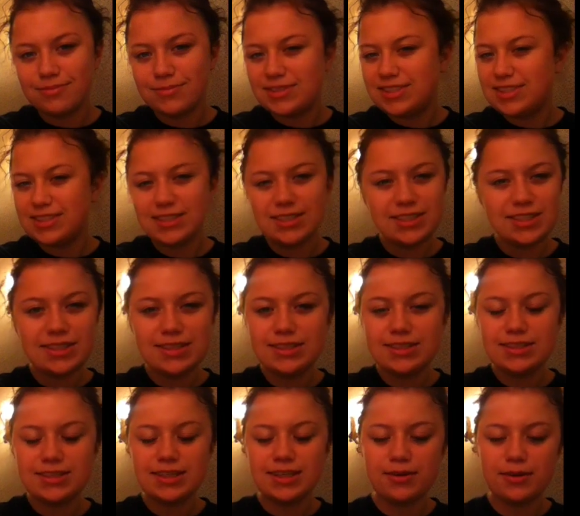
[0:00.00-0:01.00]
16
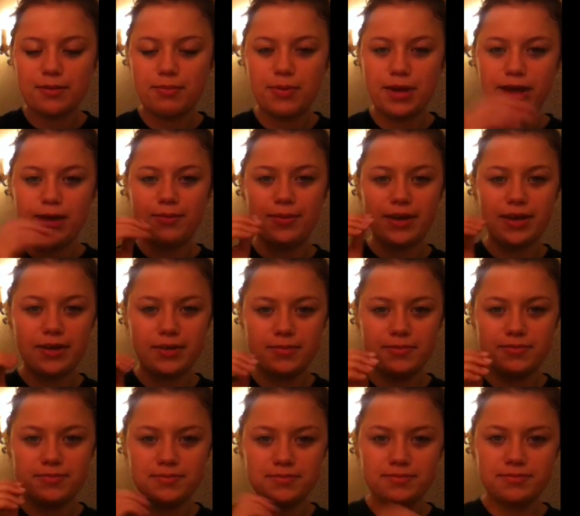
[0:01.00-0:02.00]
is like a baby.
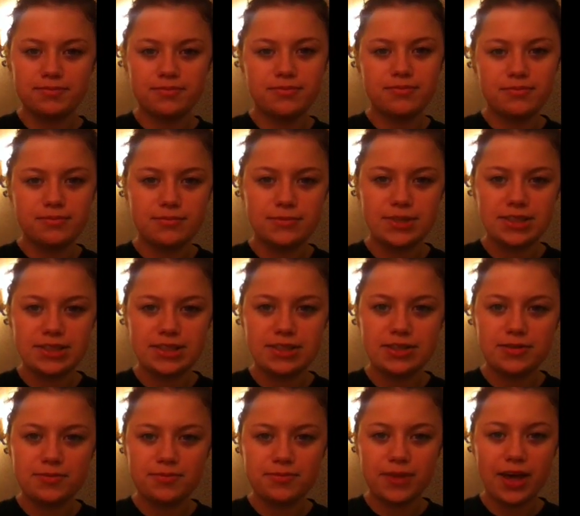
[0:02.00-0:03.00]

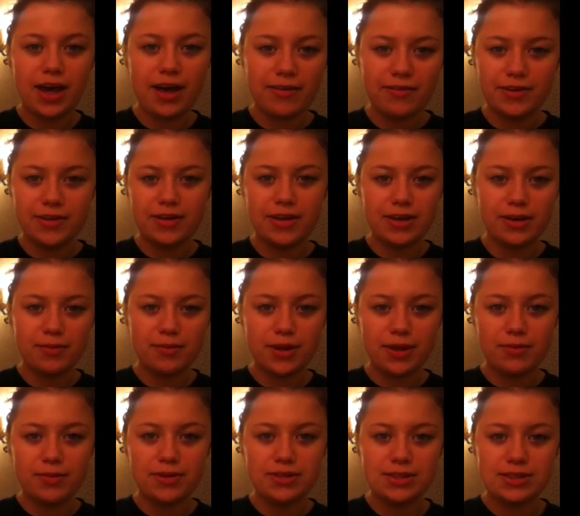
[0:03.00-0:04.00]
Still. I feel like a
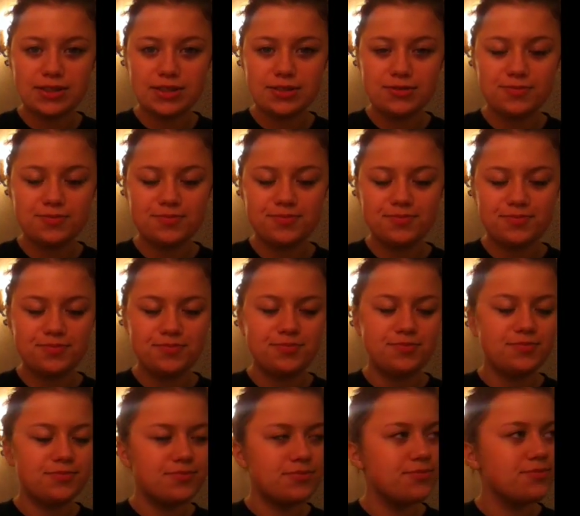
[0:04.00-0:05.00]
baby still.
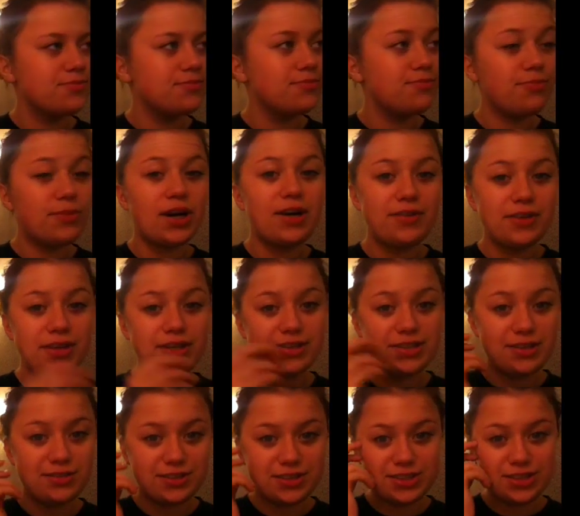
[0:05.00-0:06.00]
But I feel like
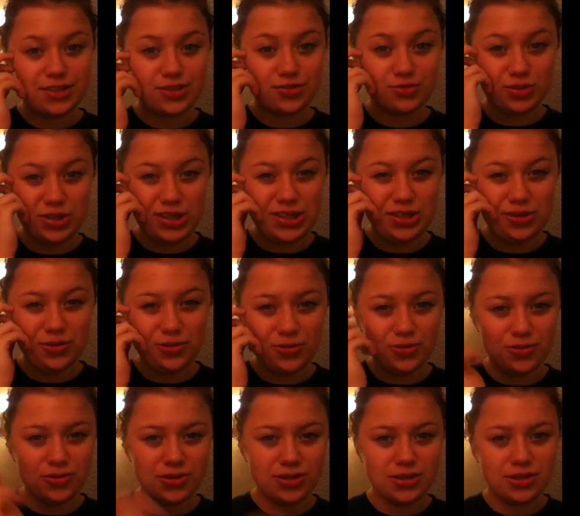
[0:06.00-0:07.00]
17 is really old.
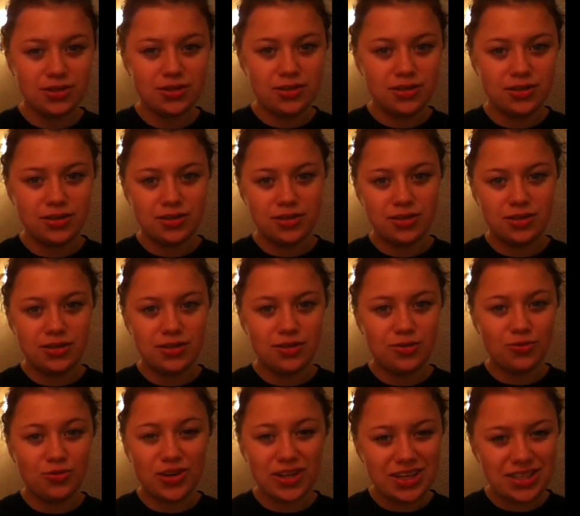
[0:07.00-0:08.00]

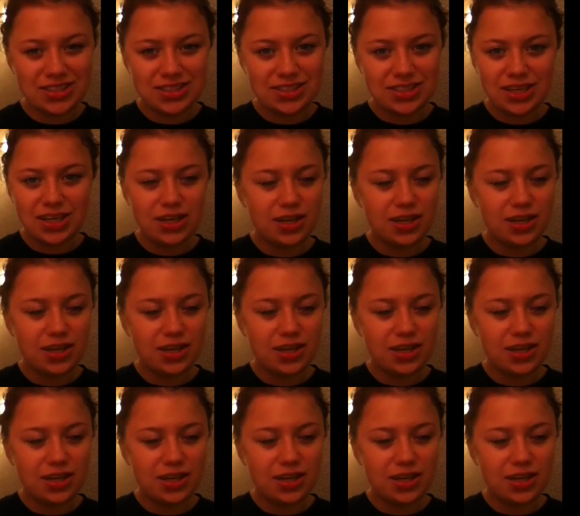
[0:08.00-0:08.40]
What is